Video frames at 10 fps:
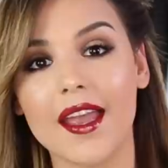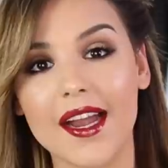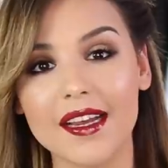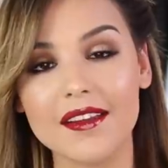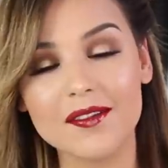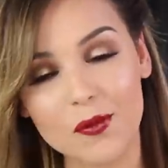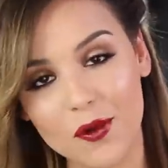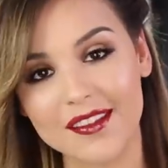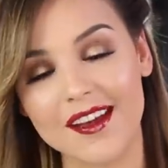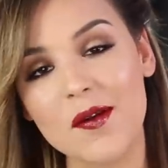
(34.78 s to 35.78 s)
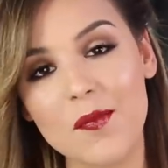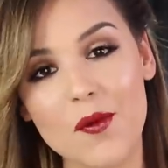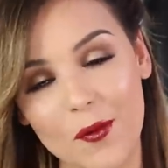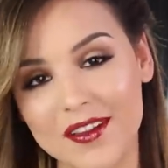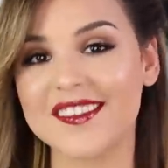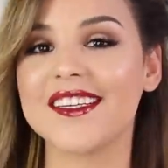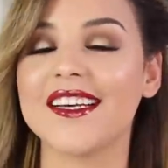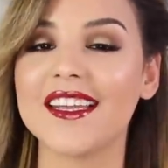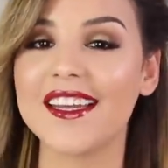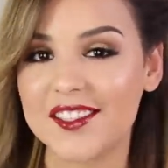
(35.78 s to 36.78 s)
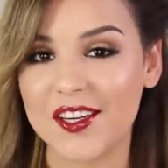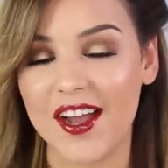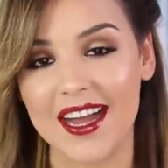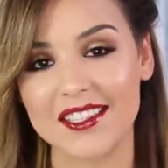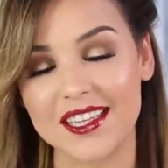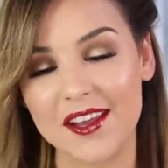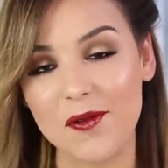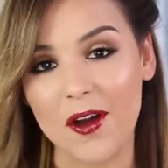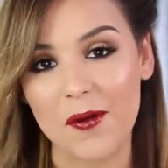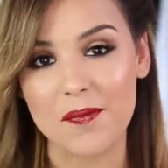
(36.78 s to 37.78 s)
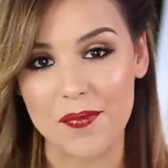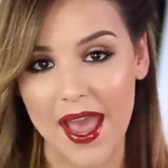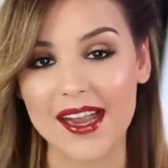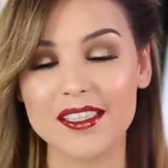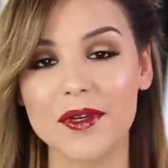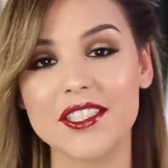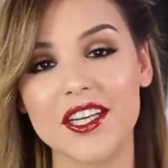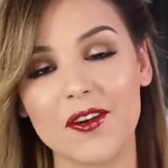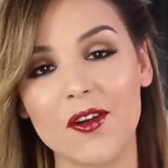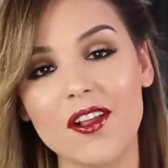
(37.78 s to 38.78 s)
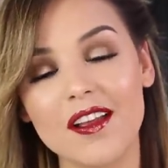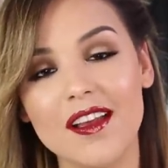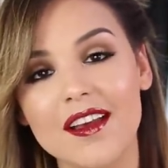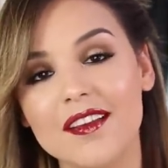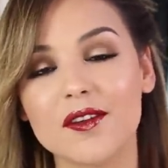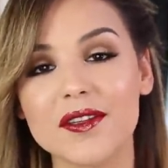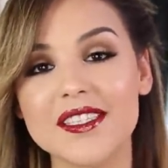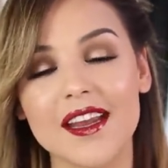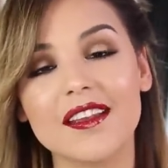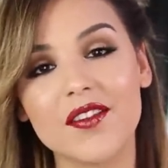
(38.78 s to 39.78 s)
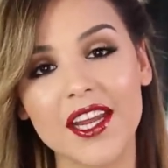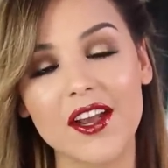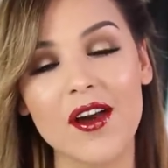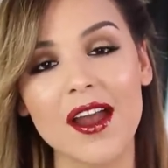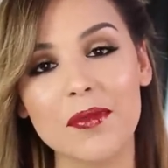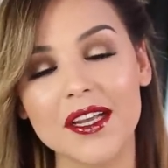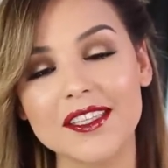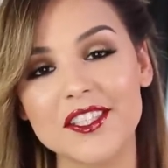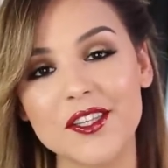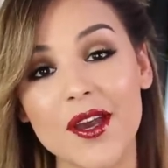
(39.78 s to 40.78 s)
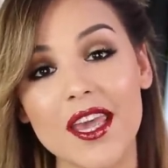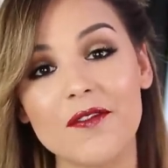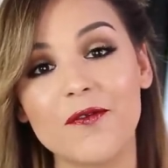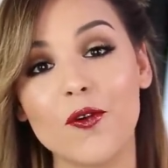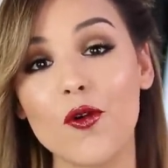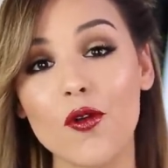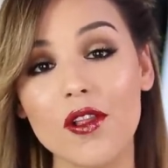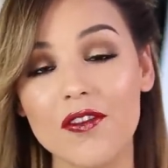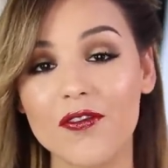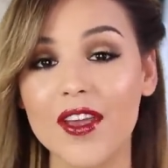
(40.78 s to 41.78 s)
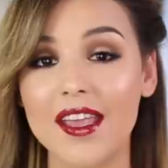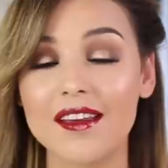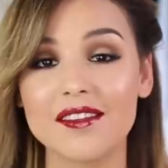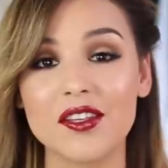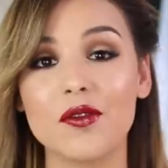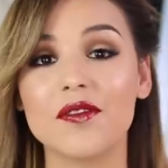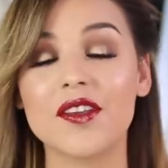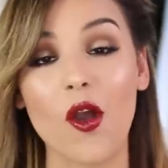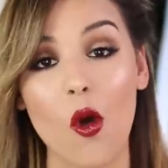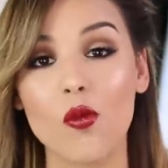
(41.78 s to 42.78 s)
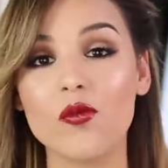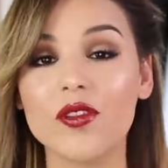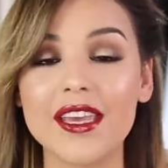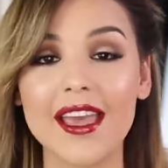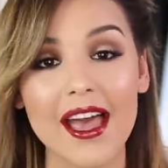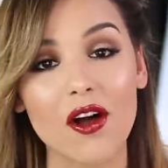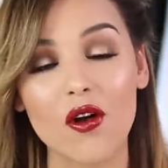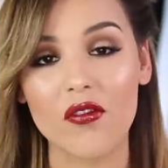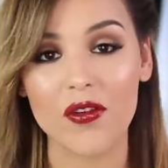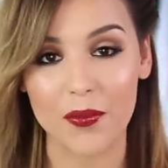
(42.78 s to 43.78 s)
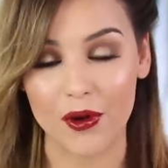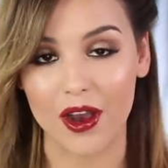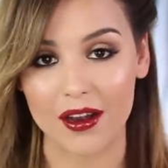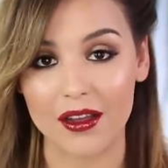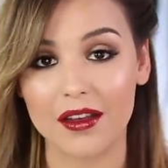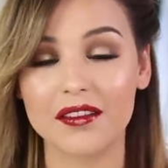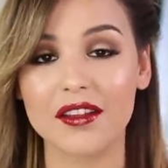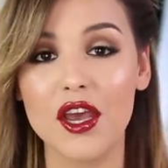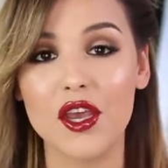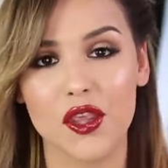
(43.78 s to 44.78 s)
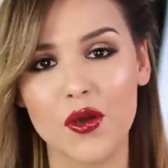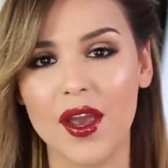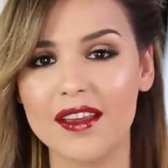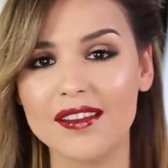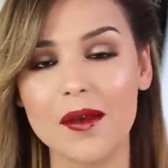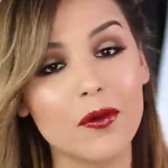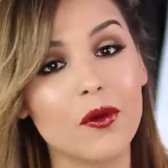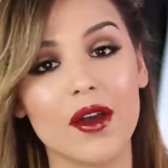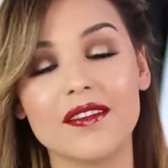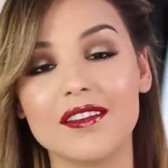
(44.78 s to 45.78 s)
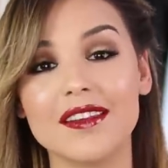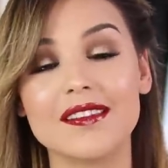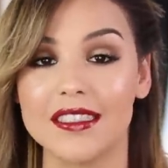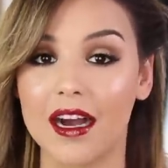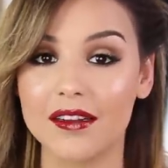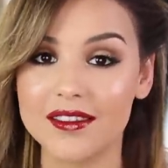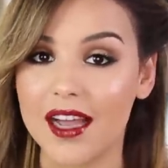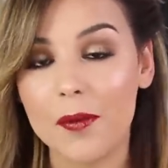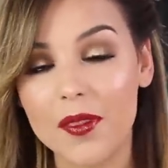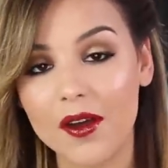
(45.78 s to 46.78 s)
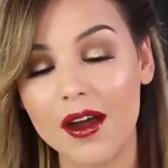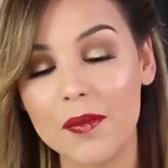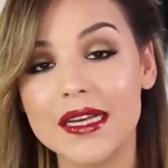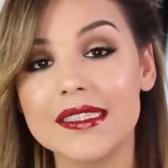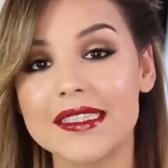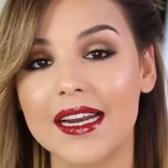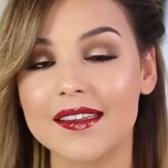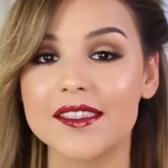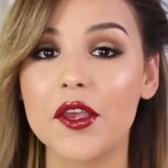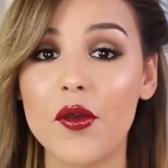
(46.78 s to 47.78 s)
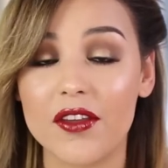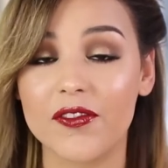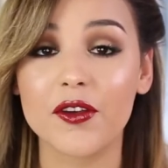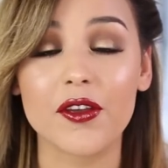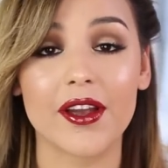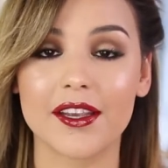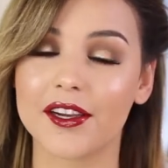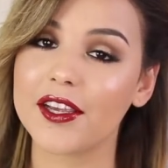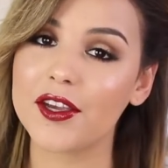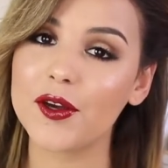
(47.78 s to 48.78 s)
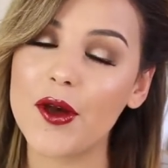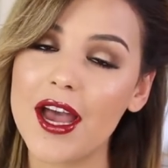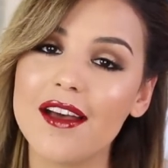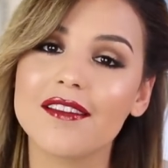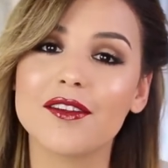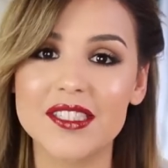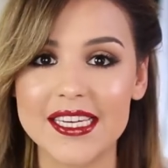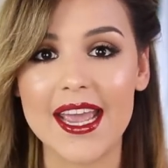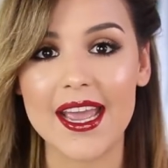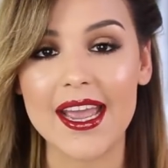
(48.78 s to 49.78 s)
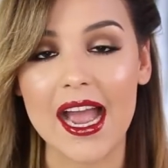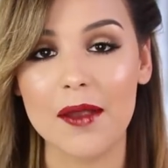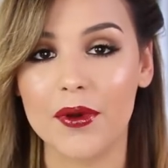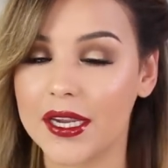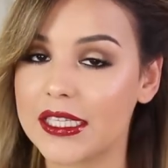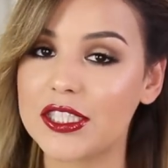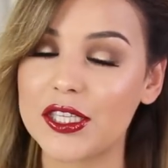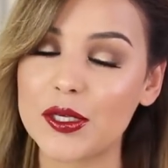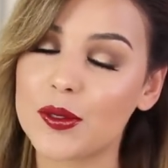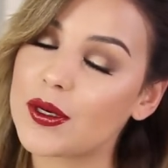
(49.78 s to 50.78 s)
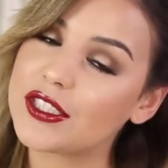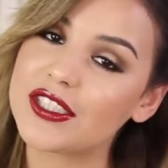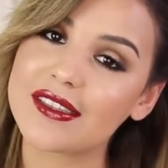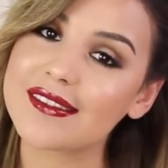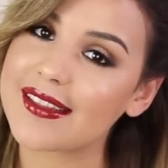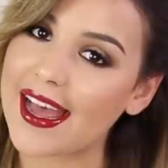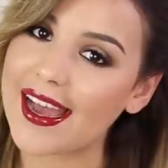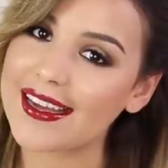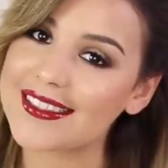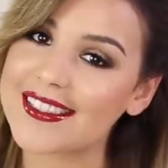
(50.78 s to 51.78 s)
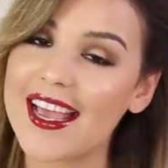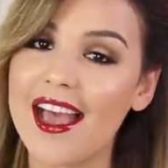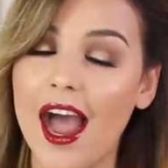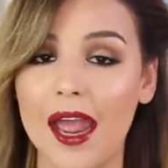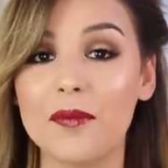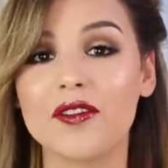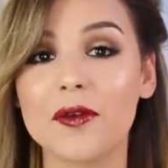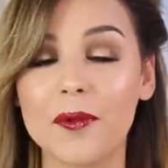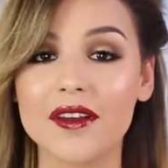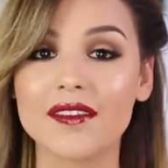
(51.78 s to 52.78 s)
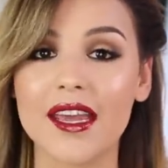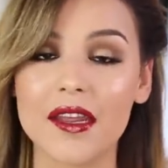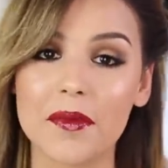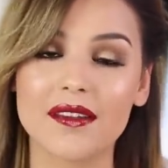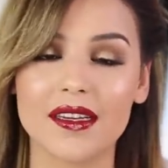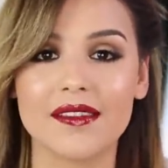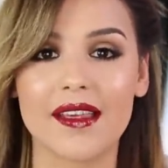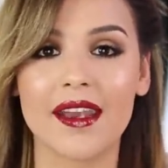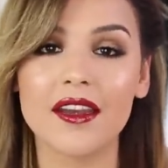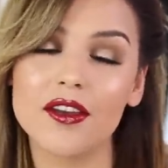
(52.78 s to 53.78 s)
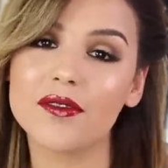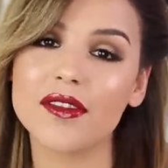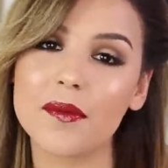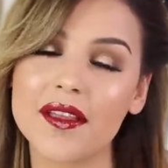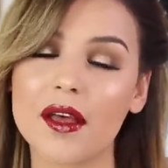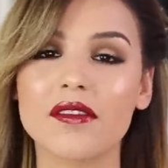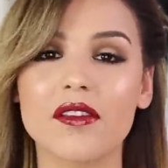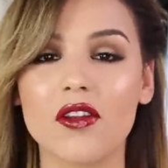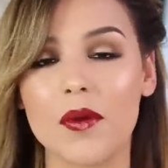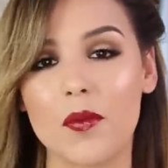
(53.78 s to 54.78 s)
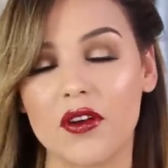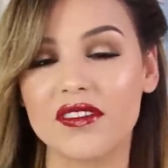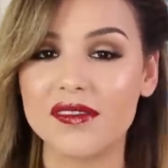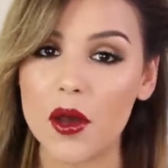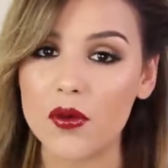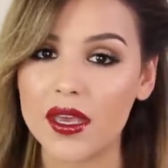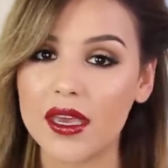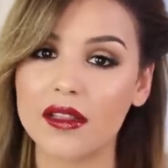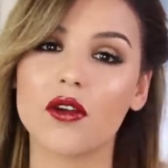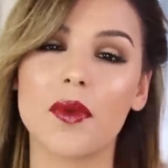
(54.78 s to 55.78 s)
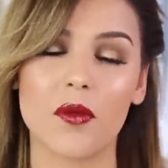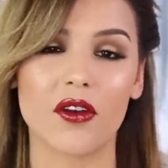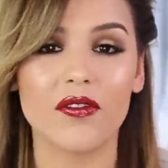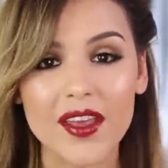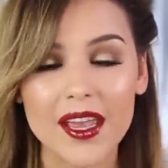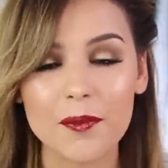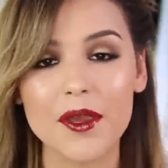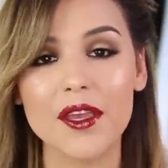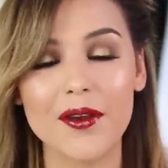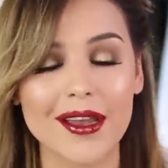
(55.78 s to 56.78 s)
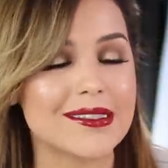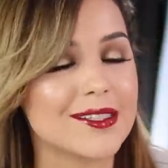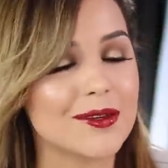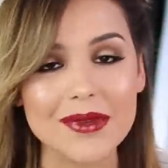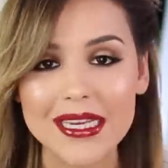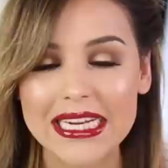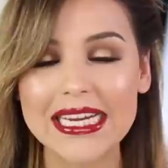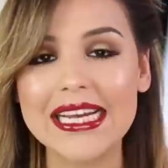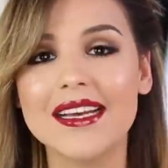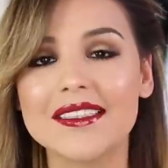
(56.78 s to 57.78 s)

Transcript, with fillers: Hey guys, what's up? What's good? It's your girl Ashley. Welcome back to my channel. So in today's video, I'm bringing to you a full face using only e l f products. You guys have been requesting this nonstop in the comments, and I see you, I feel you, I hear you. So today I'm bringing to you just that. I'm super excited because I decided to do something that was a little bit more smoky, a little bit more vampy. You guys know me.